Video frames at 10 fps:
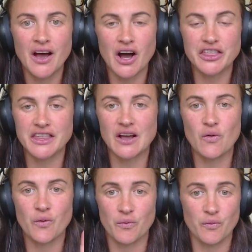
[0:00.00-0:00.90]
I
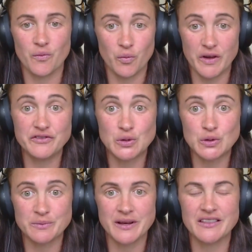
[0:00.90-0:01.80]
think we've
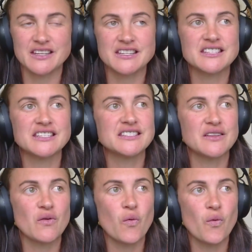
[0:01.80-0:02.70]
talked about this is
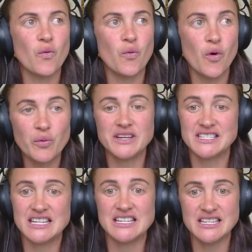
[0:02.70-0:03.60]
what we
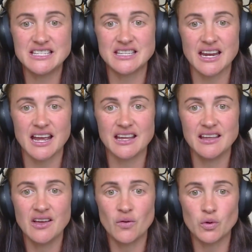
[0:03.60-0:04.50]
seen
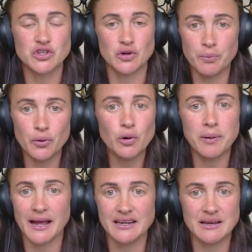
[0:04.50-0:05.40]
yesterday was her ball
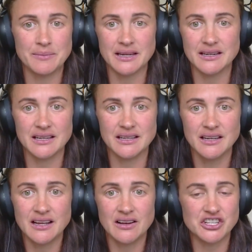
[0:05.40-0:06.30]
playing ability.
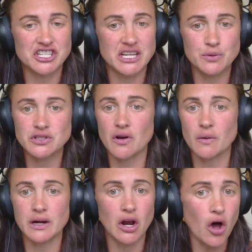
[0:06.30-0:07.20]
Like, she was
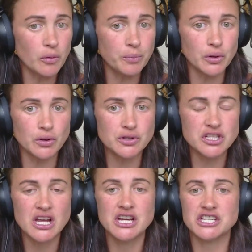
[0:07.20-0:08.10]
throwing long
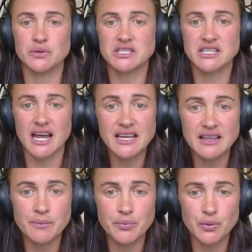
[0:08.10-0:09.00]
balls, she was
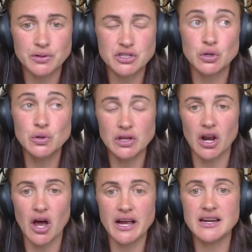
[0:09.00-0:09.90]
taking the ball to the
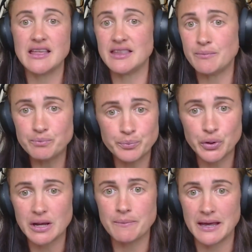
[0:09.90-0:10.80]
line and then
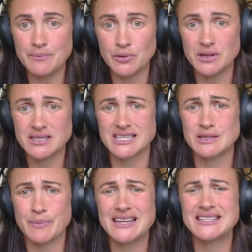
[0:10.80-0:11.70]
putting people into
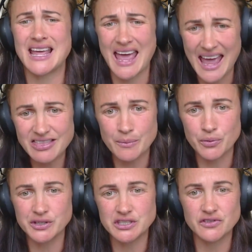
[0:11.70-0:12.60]
space at the
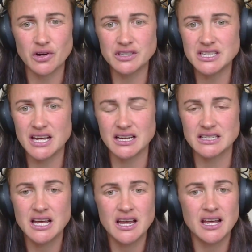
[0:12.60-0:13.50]
point of contact.
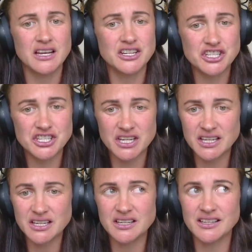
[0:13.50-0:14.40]

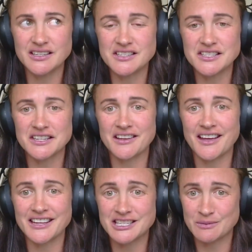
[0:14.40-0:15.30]
She is
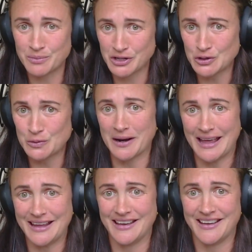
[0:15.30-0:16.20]
a special
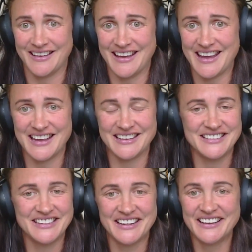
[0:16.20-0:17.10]
player,
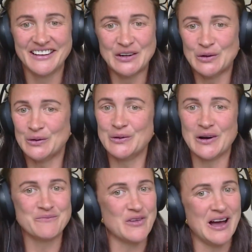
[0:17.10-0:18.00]
and
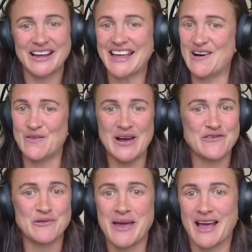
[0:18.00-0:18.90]
Oh, I can't wait
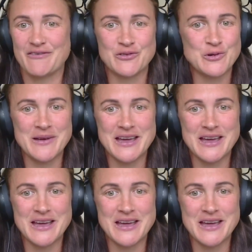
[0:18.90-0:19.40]
for Pack 4, man.